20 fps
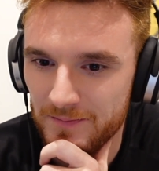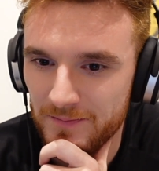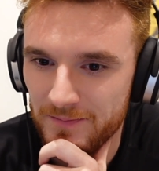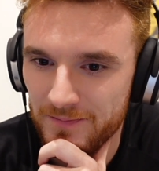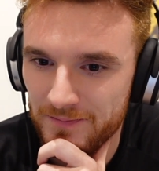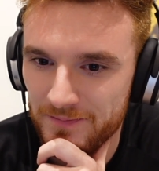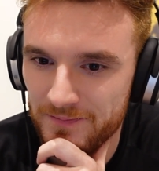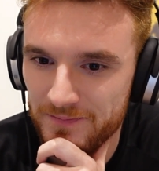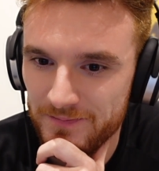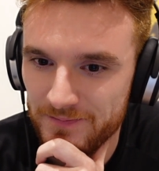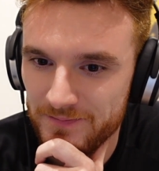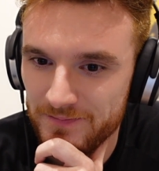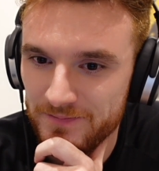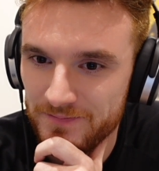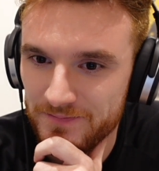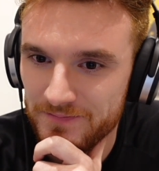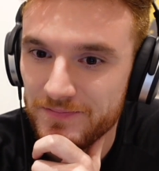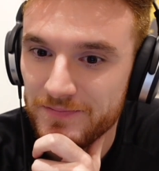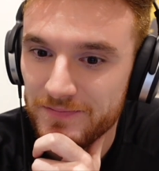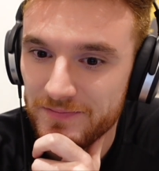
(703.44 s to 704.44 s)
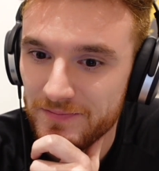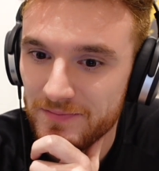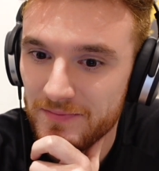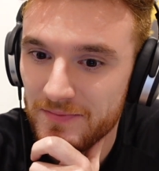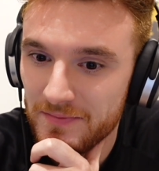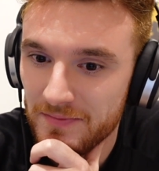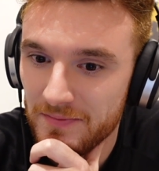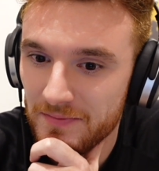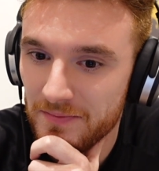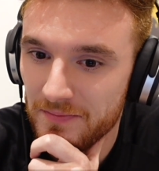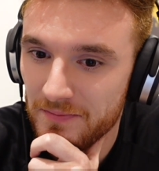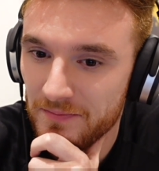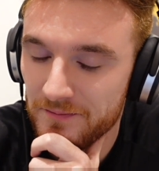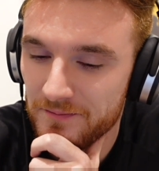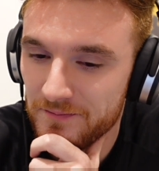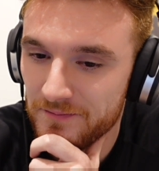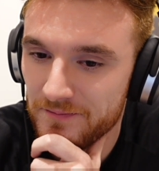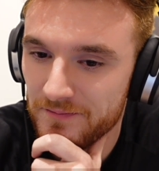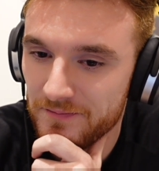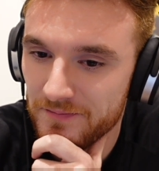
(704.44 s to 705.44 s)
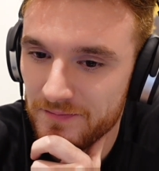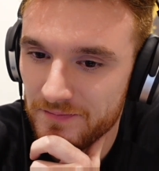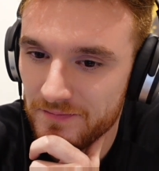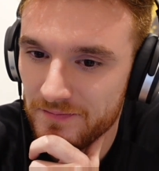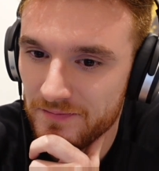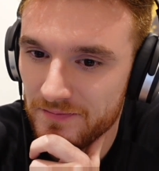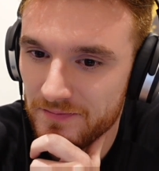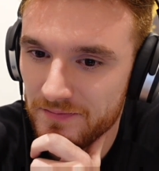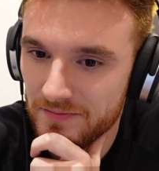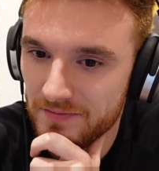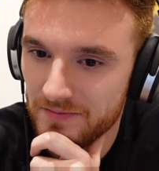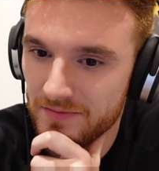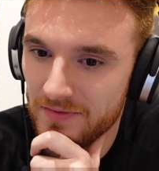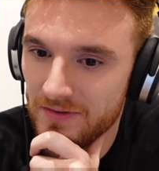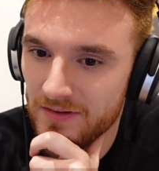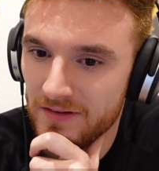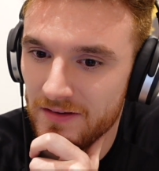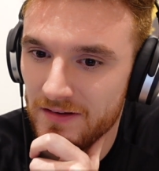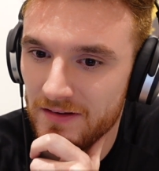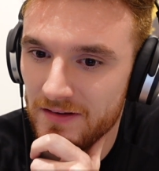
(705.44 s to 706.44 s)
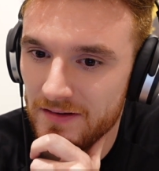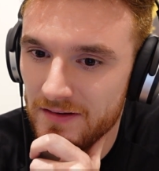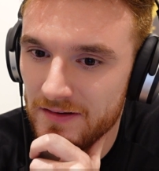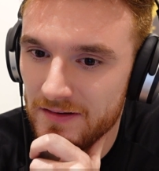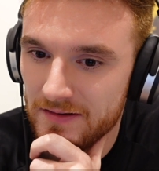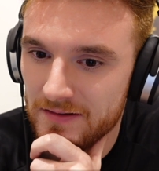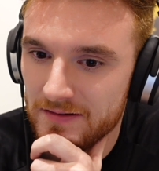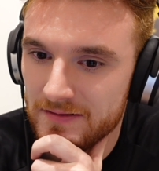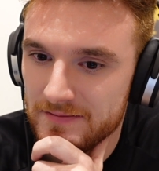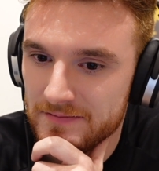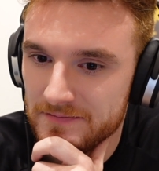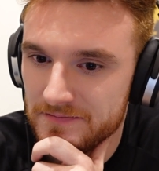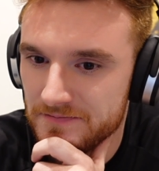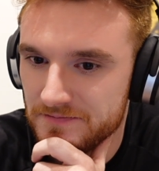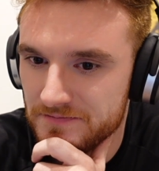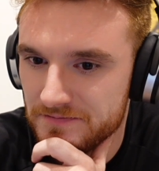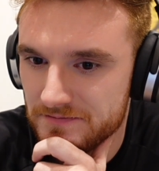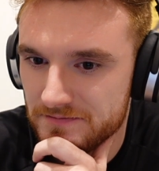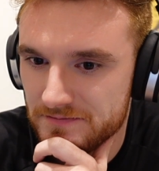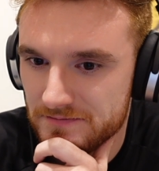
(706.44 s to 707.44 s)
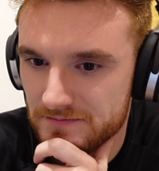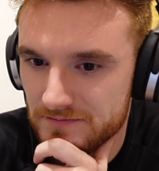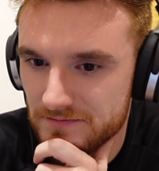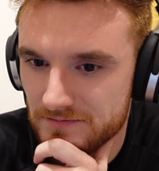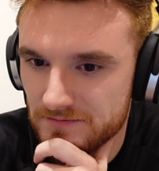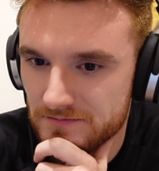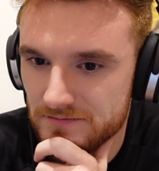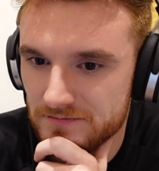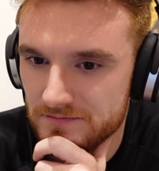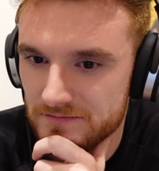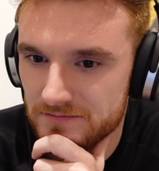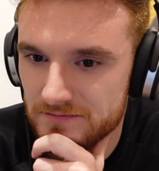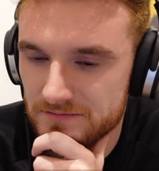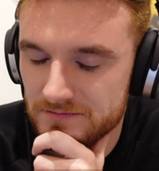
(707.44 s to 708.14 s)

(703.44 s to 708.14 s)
This person isn't speaking.